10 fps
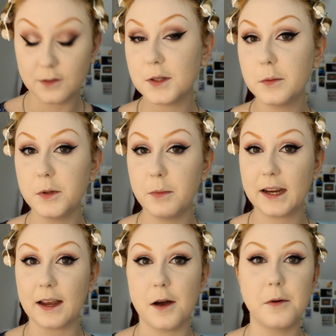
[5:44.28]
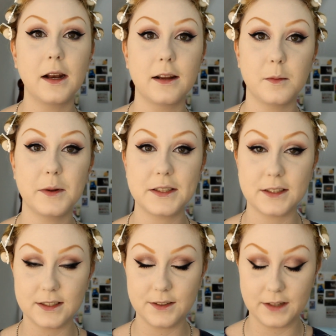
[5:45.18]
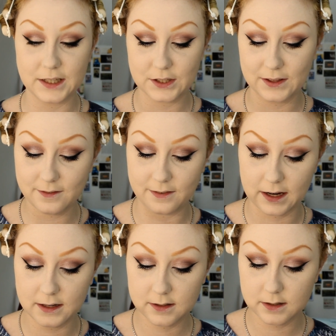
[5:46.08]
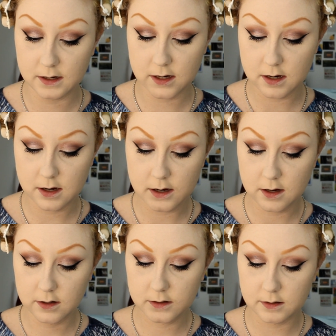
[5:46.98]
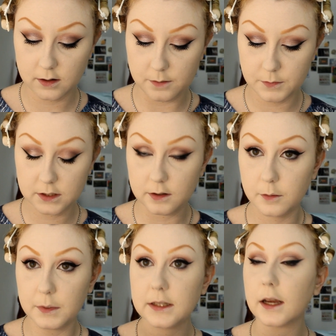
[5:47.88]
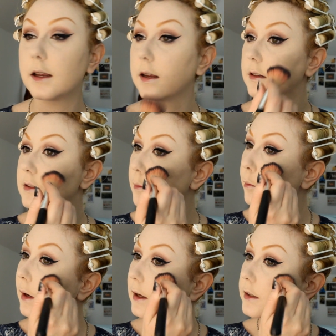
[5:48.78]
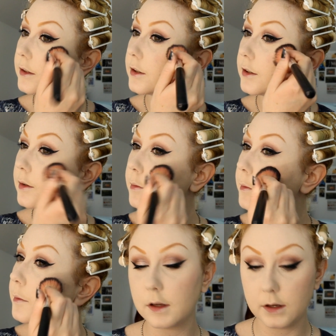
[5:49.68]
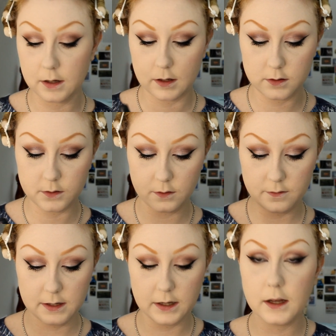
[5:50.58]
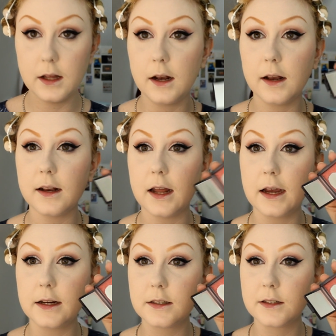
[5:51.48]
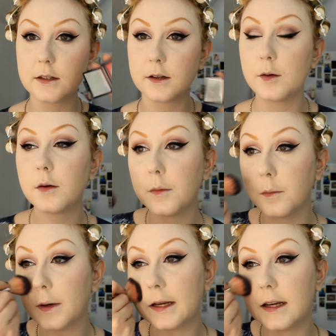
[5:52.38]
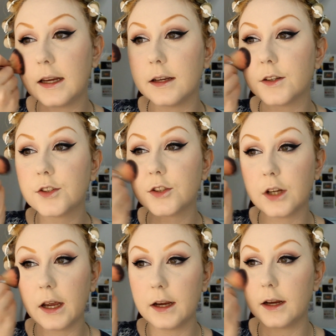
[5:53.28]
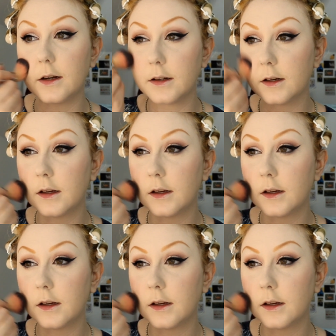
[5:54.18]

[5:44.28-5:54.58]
I've zoomed you back out a little bit just to finish on the face. So I'm just going to be taking some blush. It's sort of a light pinkyish shade